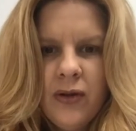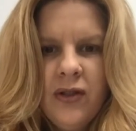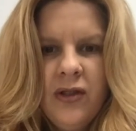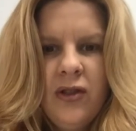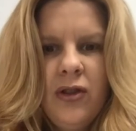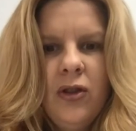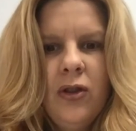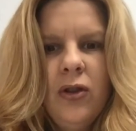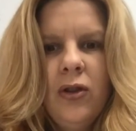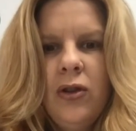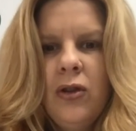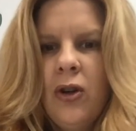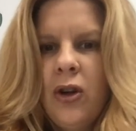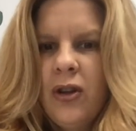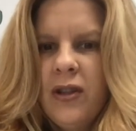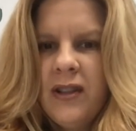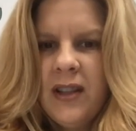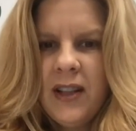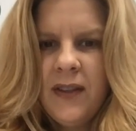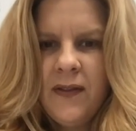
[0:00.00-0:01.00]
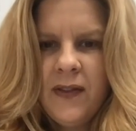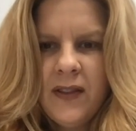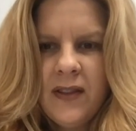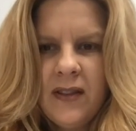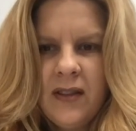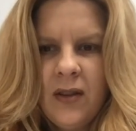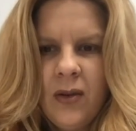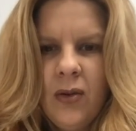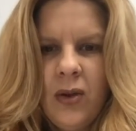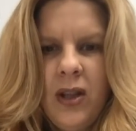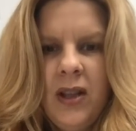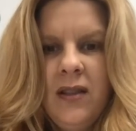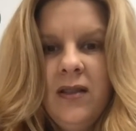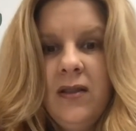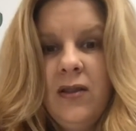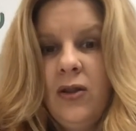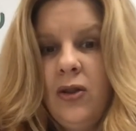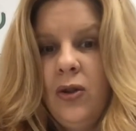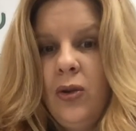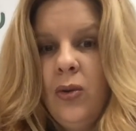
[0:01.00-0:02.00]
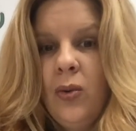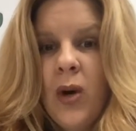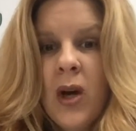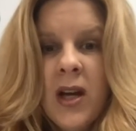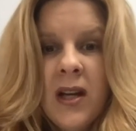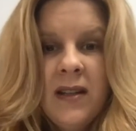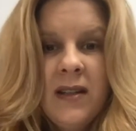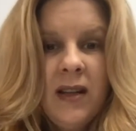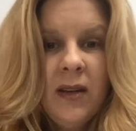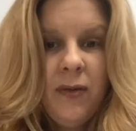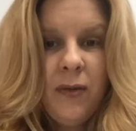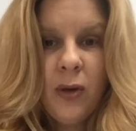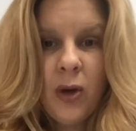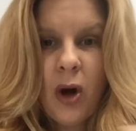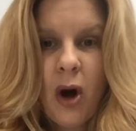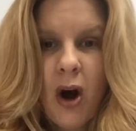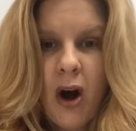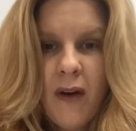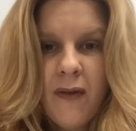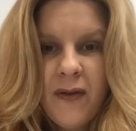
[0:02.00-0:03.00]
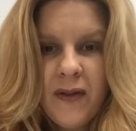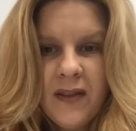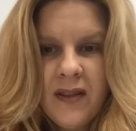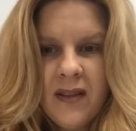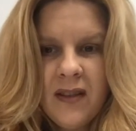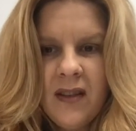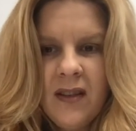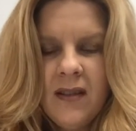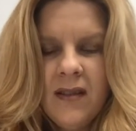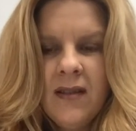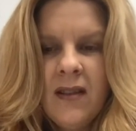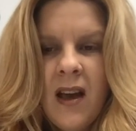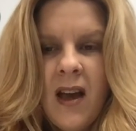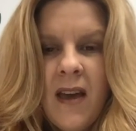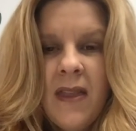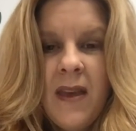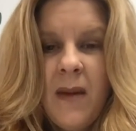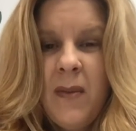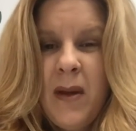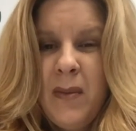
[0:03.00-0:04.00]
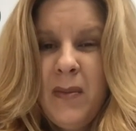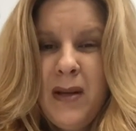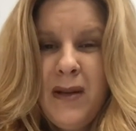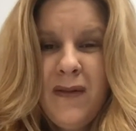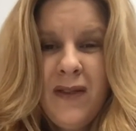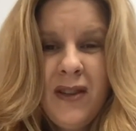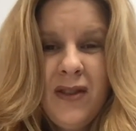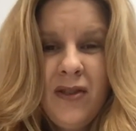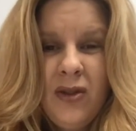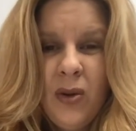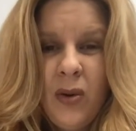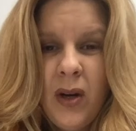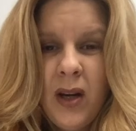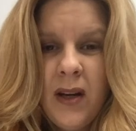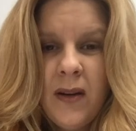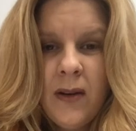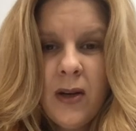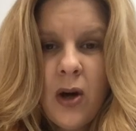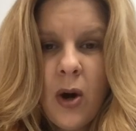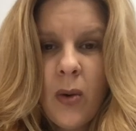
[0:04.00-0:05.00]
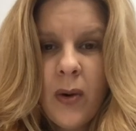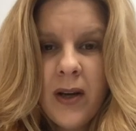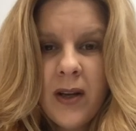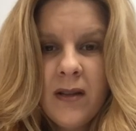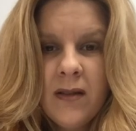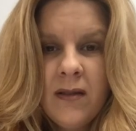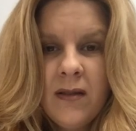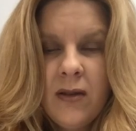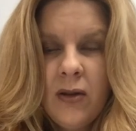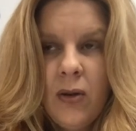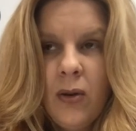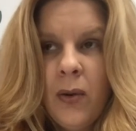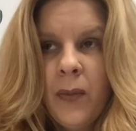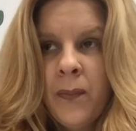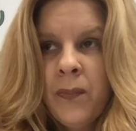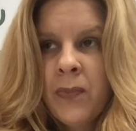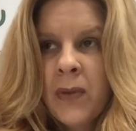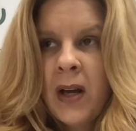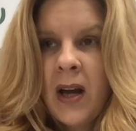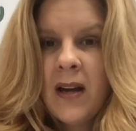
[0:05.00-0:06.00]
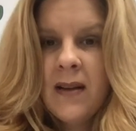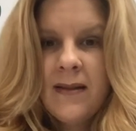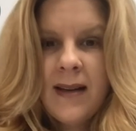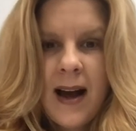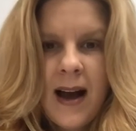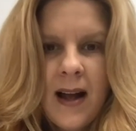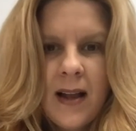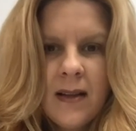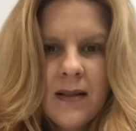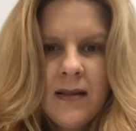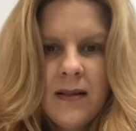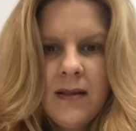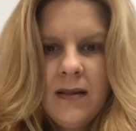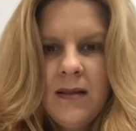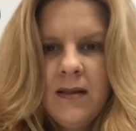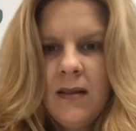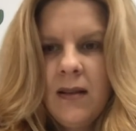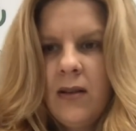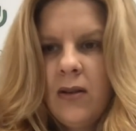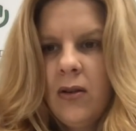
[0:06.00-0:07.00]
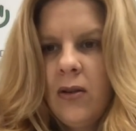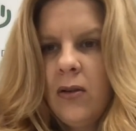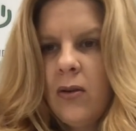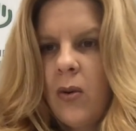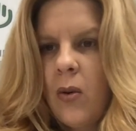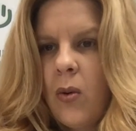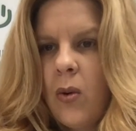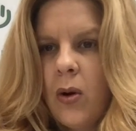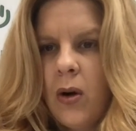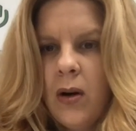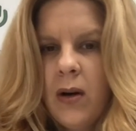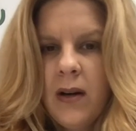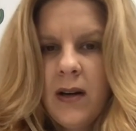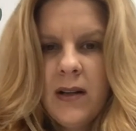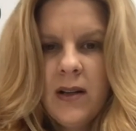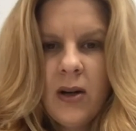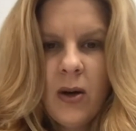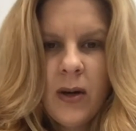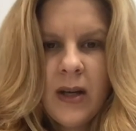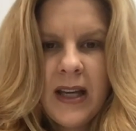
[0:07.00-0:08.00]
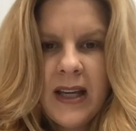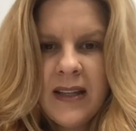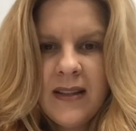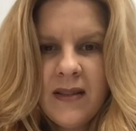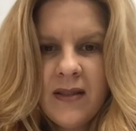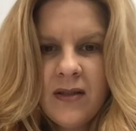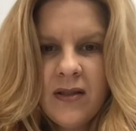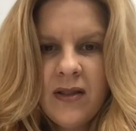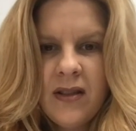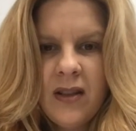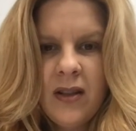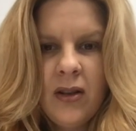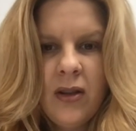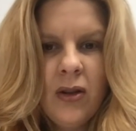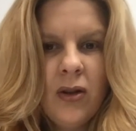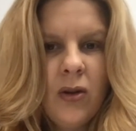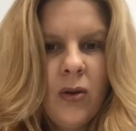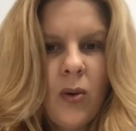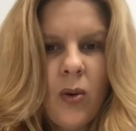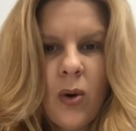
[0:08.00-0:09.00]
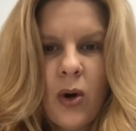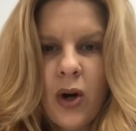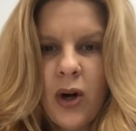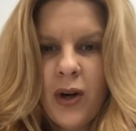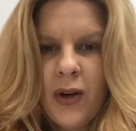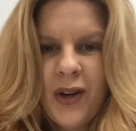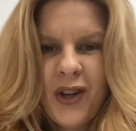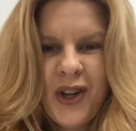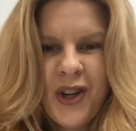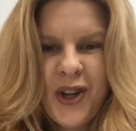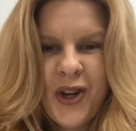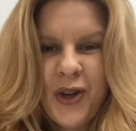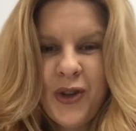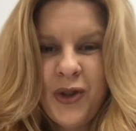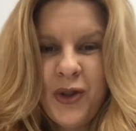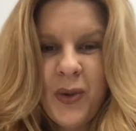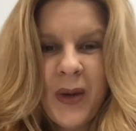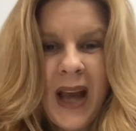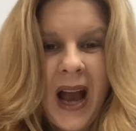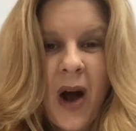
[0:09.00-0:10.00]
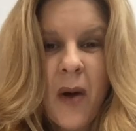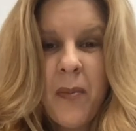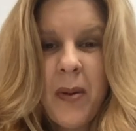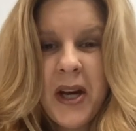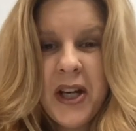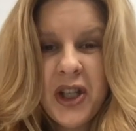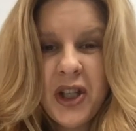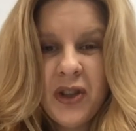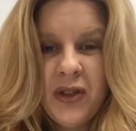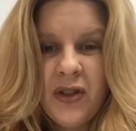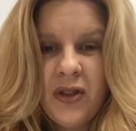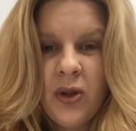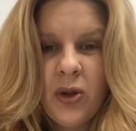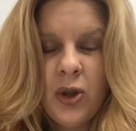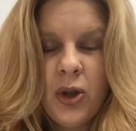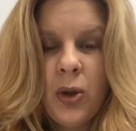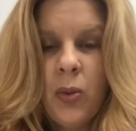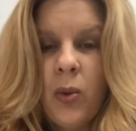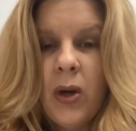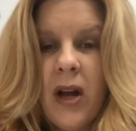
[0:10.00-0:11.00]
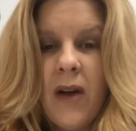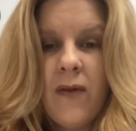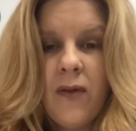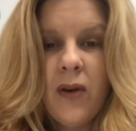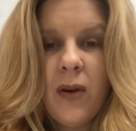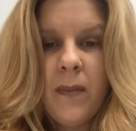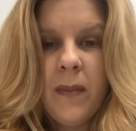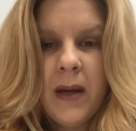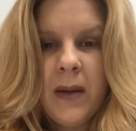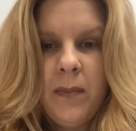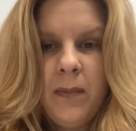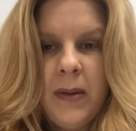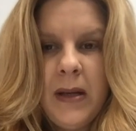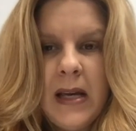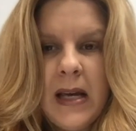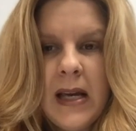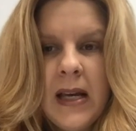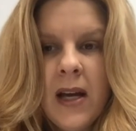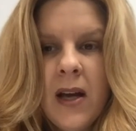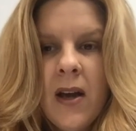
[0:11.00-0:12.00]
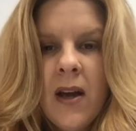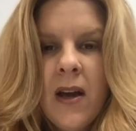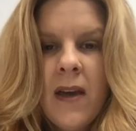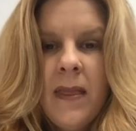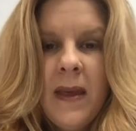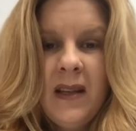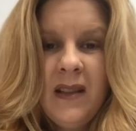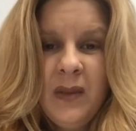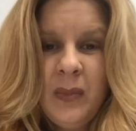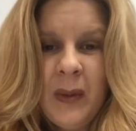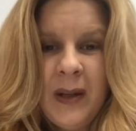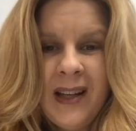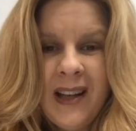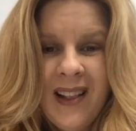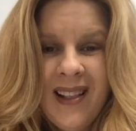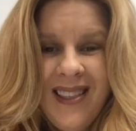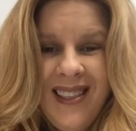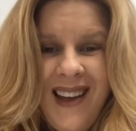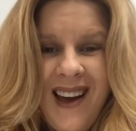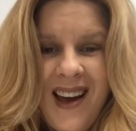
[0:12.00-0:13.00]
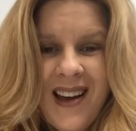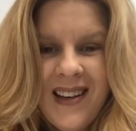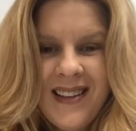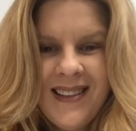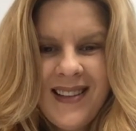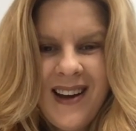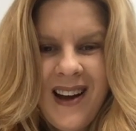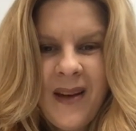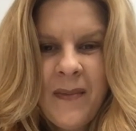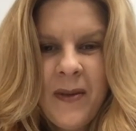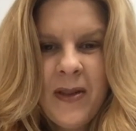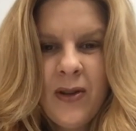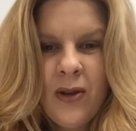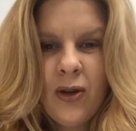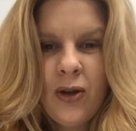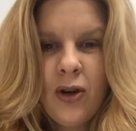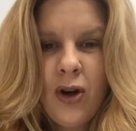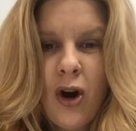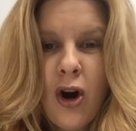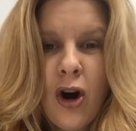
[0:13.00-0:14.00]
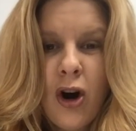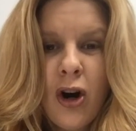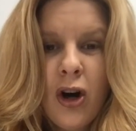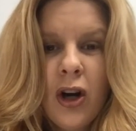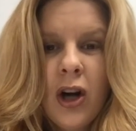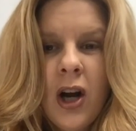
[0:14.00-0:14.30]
to nursing facilities to different offices, that maybe even going into a dialysis center or a cancer center or doing outpatient surgery, whatever it may be. They spend a lot of time in their car